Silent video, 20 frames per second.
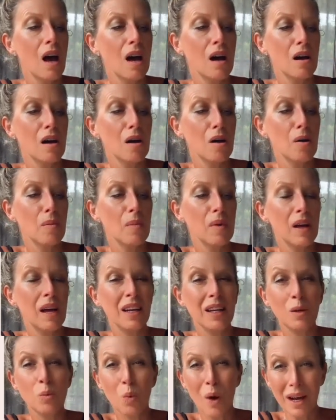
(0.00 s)

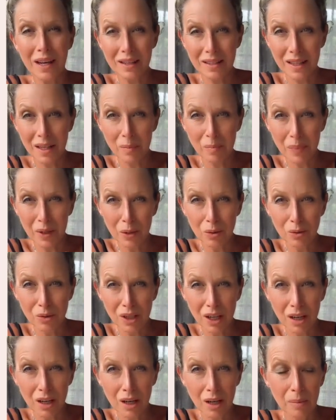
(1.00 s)
any waxy
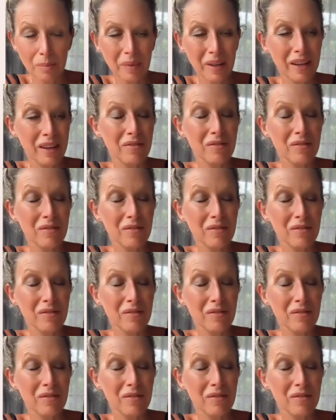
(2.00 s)
buildup.